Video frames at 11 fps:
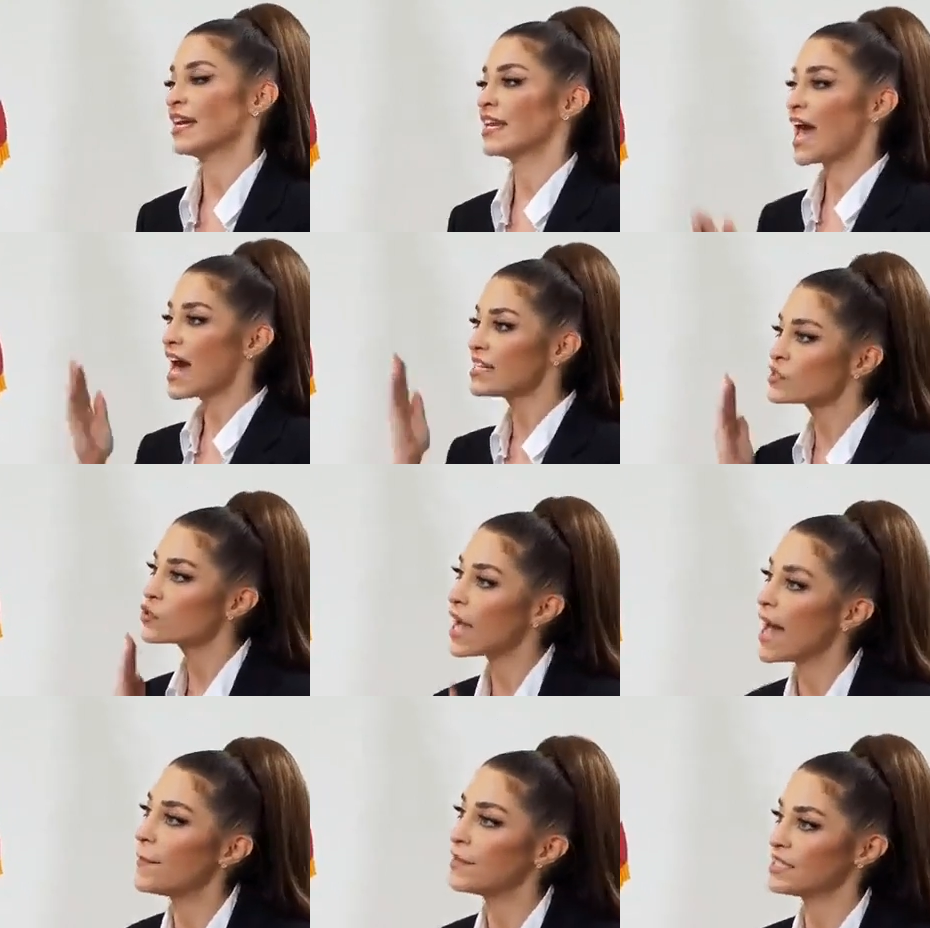Join us
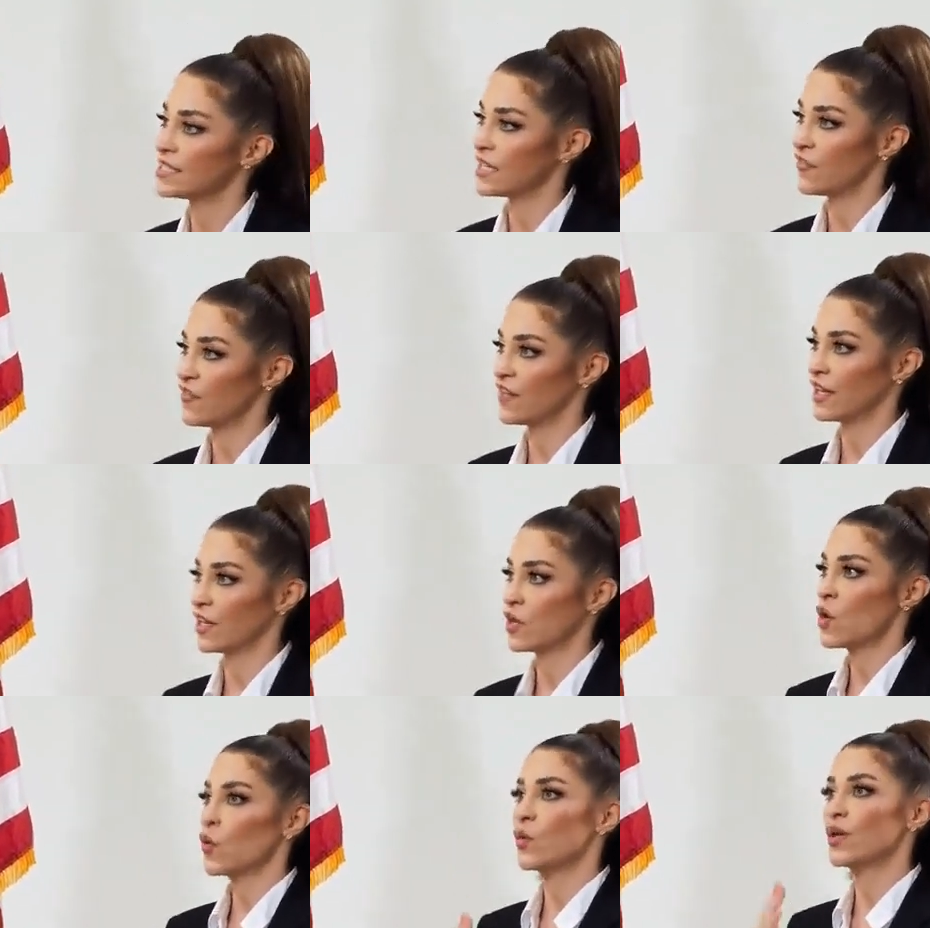on Mind
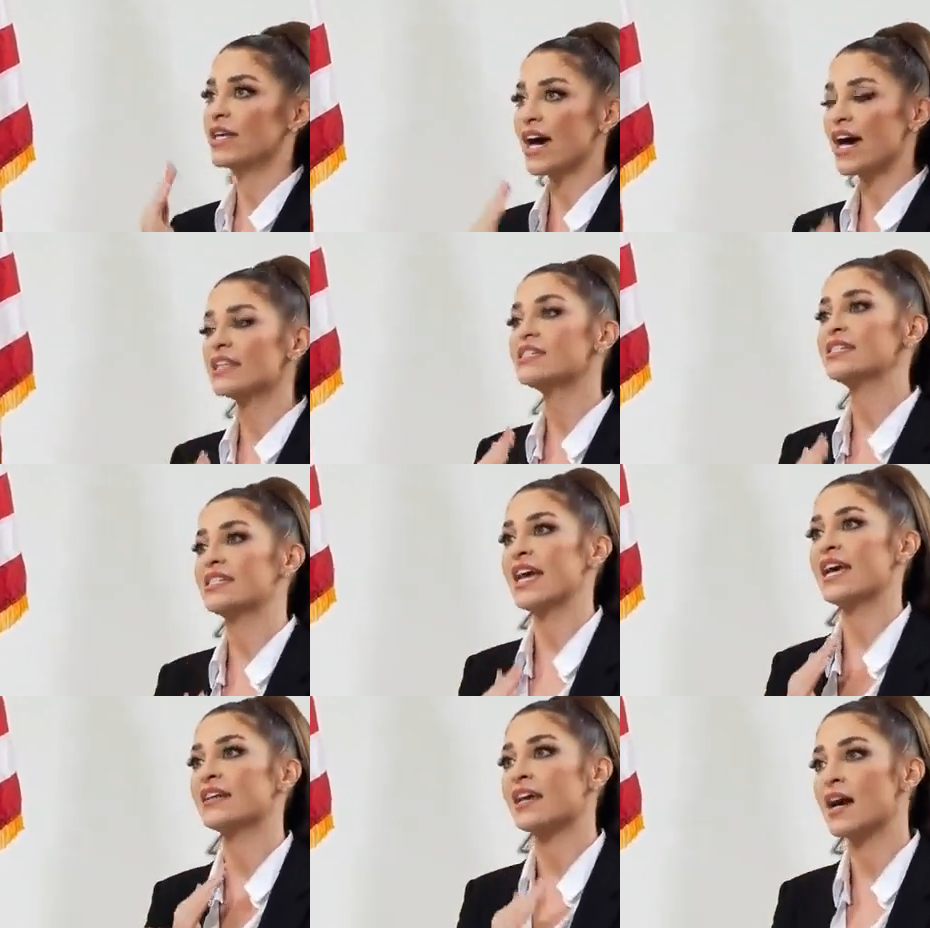and Body
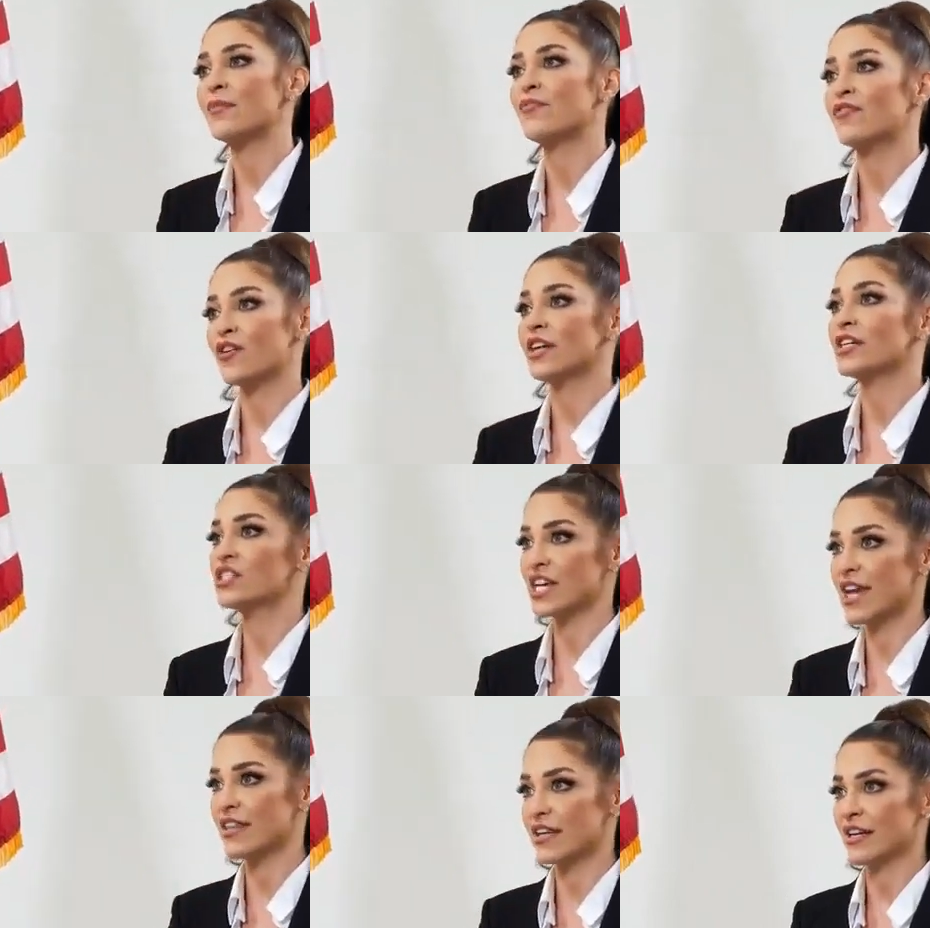as we continue to
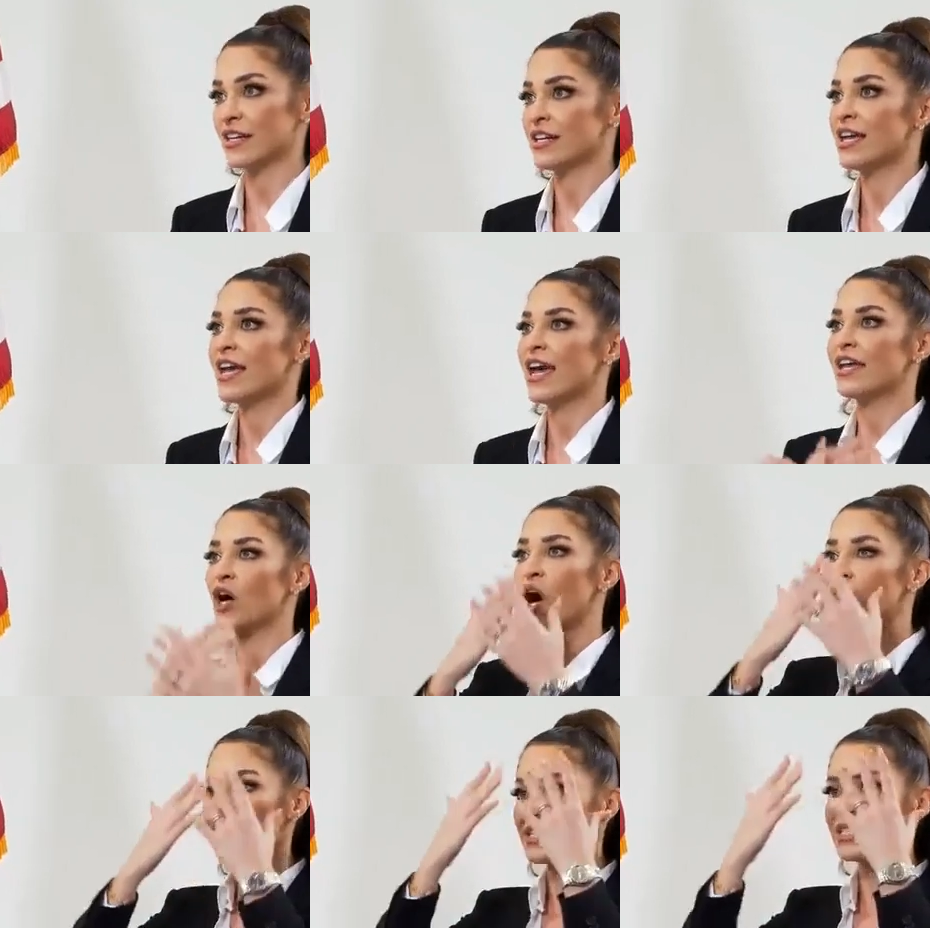explore the
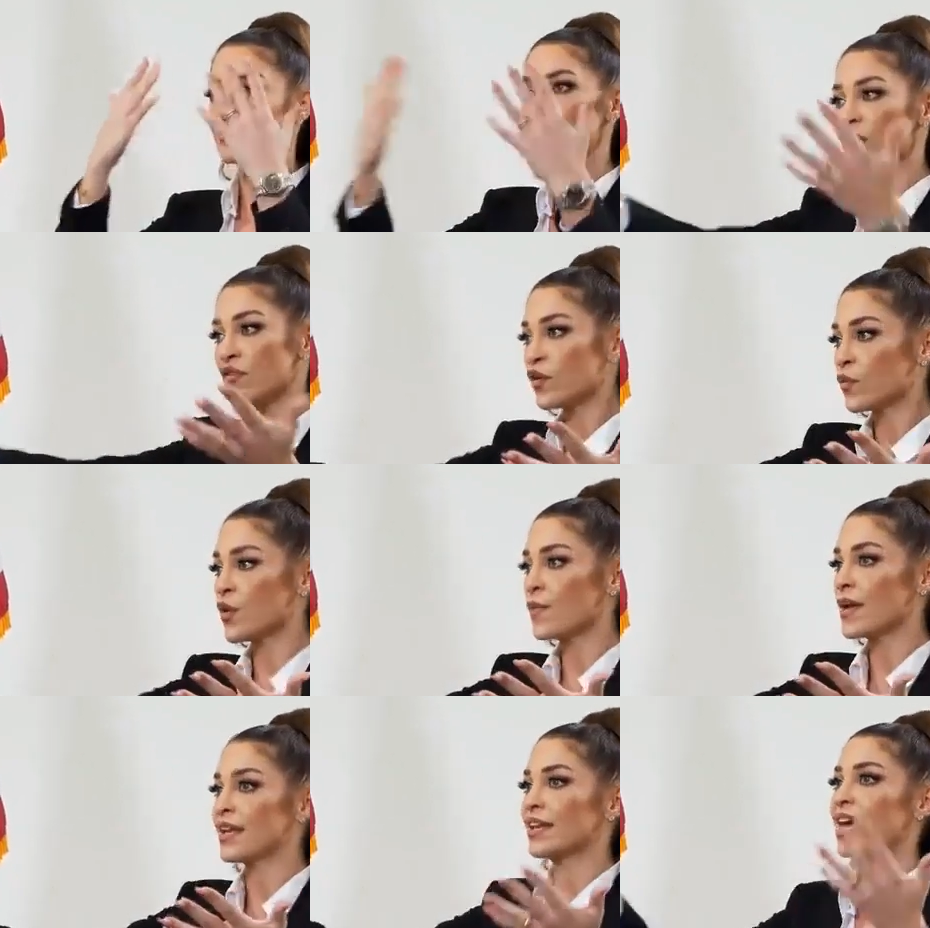fascinating intersections of
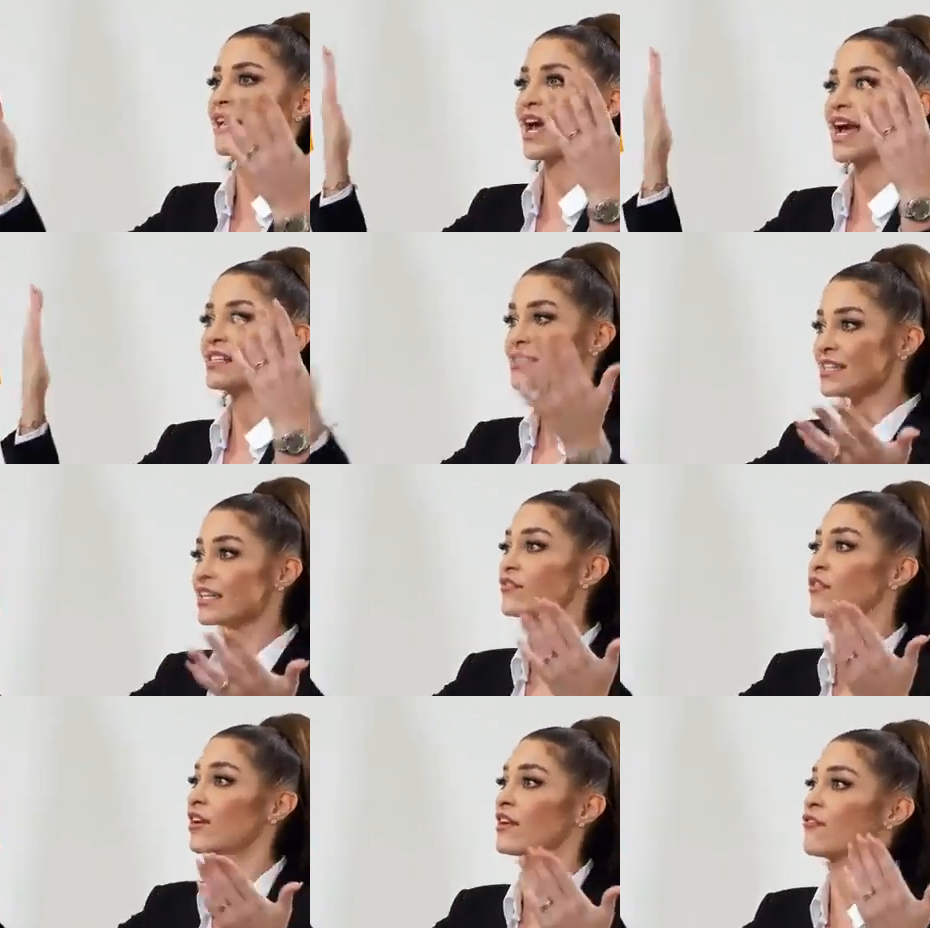science,
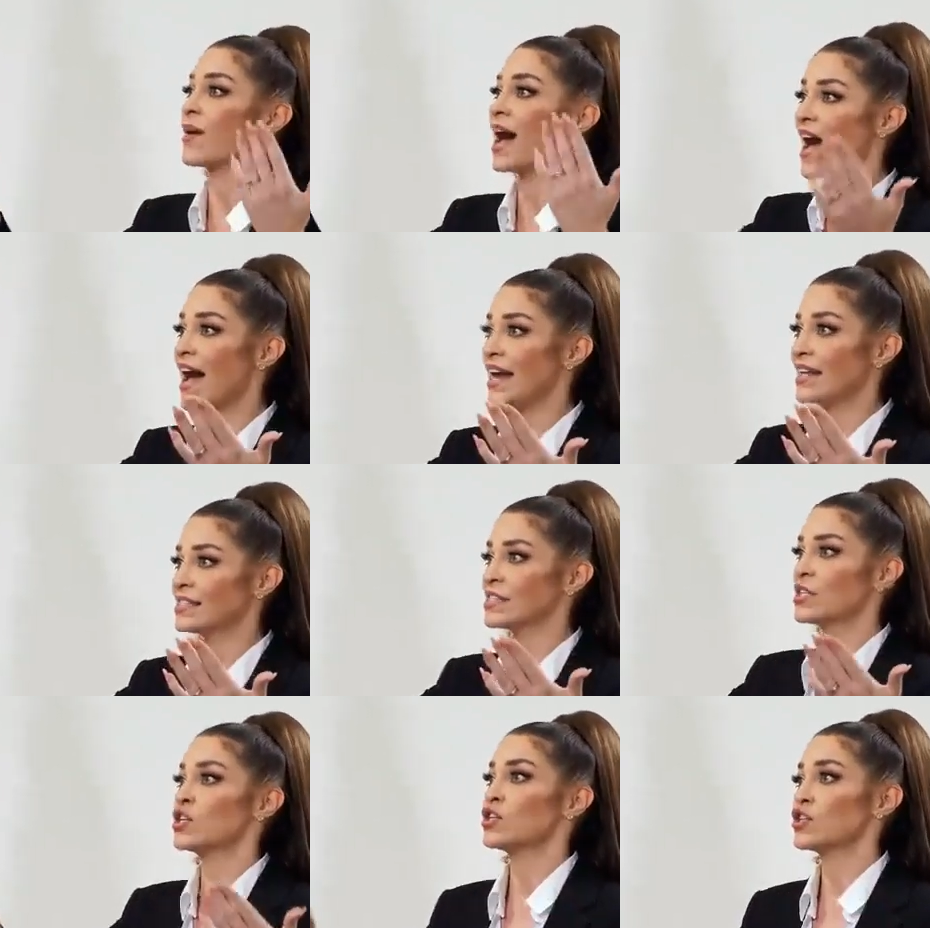psychology, and
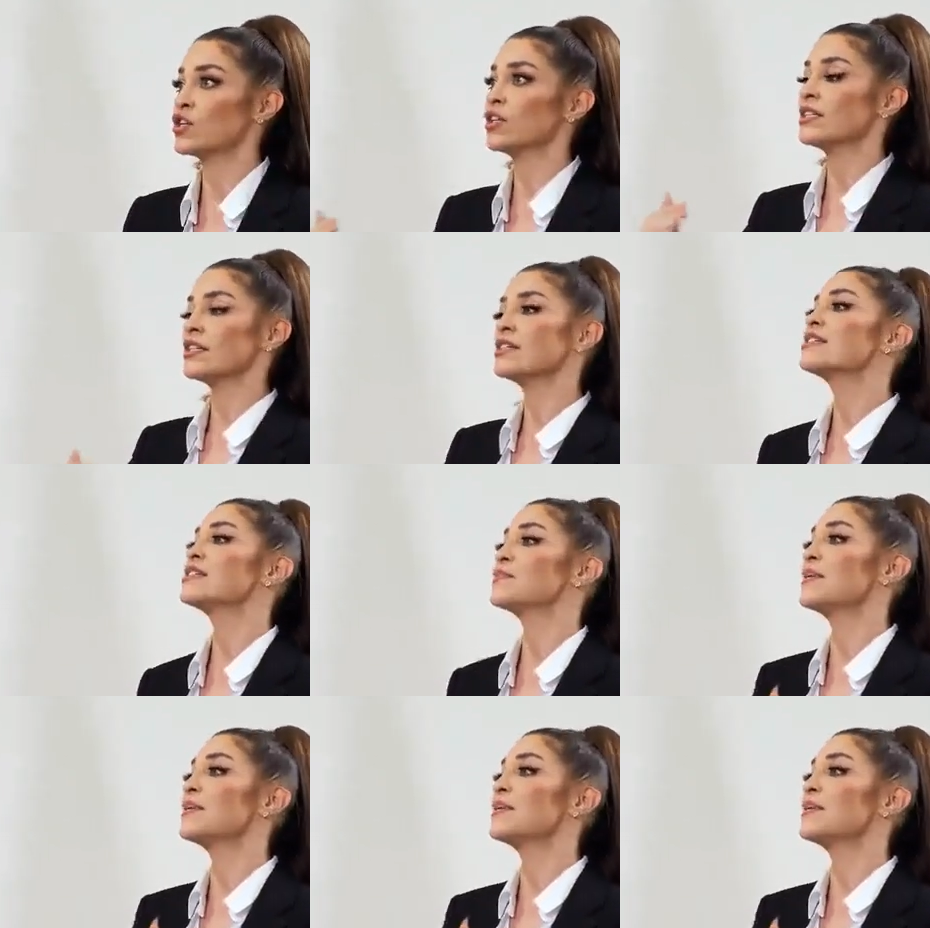human potential